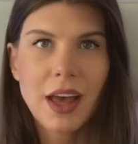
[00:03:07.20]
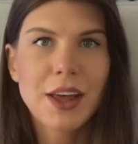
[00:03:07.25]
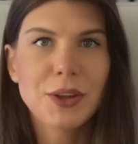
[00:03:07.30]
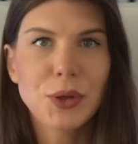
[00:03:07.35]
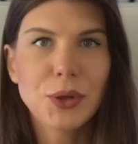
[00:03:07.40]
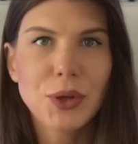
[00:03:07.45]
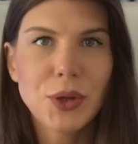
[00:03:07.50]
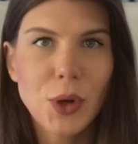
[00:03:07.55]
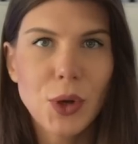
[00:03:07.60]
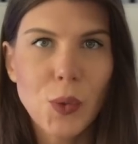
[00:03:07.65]
And
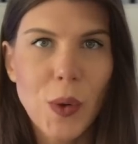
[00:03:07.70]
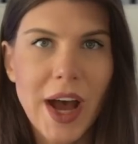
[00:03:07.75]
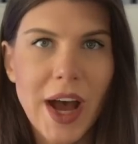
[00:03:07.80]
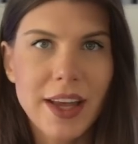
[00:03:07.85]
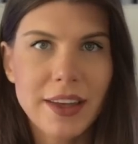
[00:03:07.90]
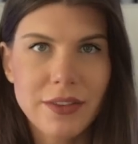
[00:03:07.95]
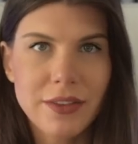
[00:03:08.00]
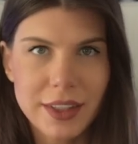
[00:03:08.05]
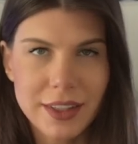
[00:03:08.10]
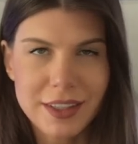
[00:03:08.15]
do you know
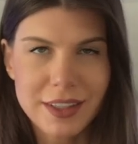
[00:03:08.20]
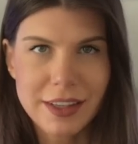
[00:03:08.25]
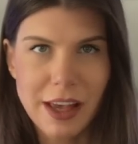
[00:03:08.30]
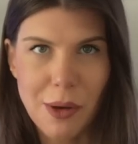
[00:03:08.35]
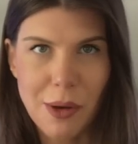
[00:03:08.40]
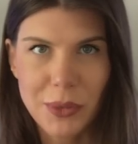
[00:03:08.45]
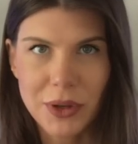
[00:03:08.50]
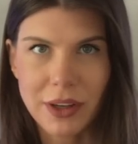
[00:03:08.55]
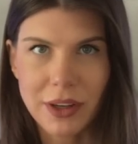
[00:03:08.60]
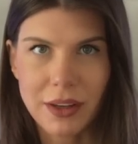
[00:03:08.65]
why this is
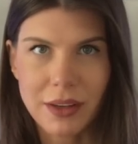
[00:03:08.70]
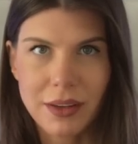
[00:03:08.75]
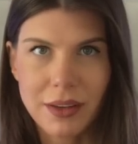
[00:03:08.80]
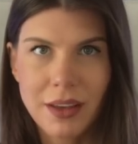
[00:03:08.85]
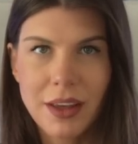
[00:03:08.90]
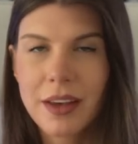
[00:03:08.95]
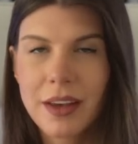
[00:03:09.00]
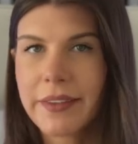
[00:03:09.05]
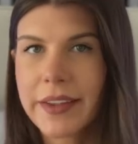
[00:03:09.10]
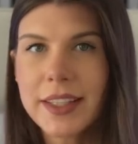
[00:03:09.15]
happening?
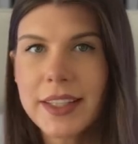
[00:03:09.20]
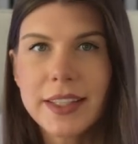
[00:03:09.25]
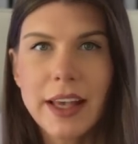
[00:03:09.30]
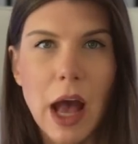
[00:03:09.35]
This is